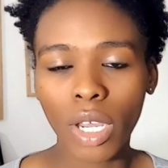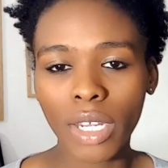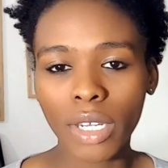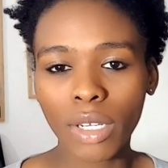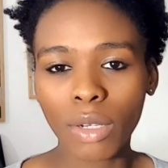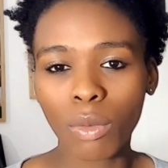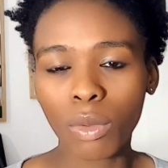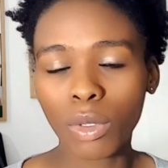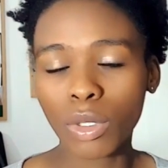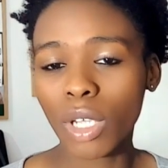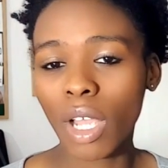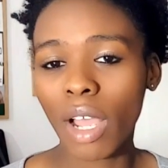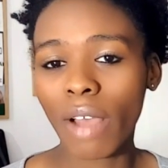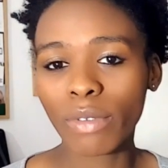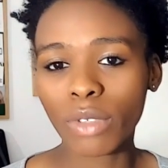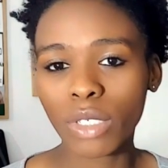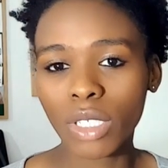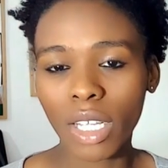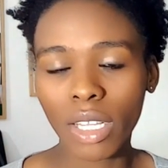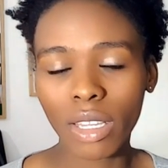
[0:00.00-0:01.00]
I didn't want to
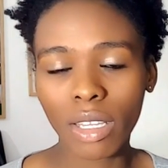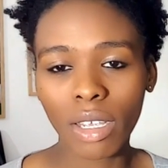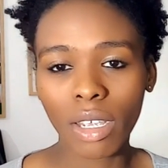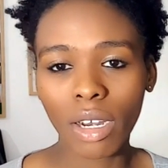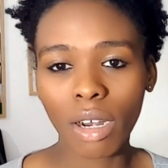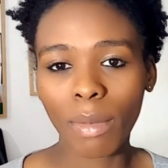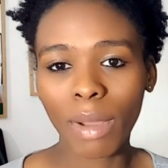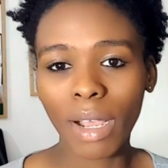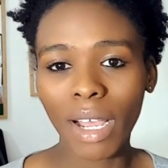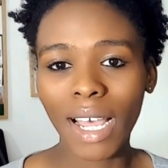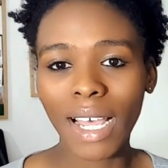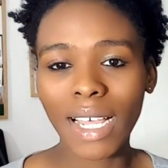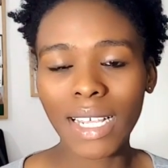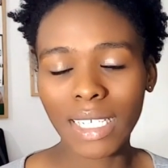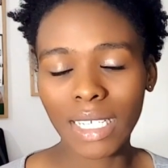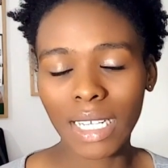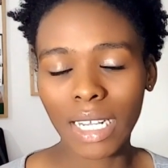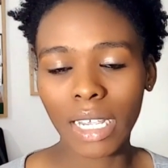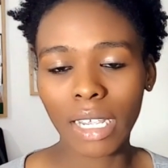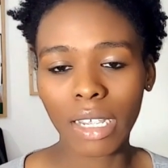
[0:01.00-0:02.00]
have to start thinking about
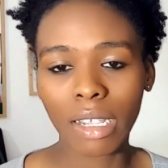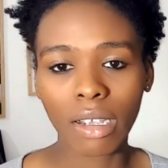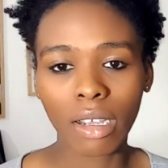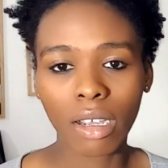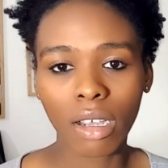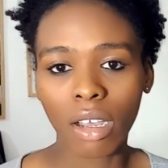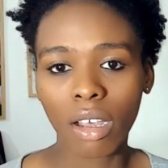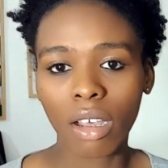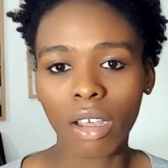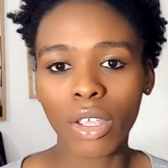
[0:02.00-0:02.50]
canceling.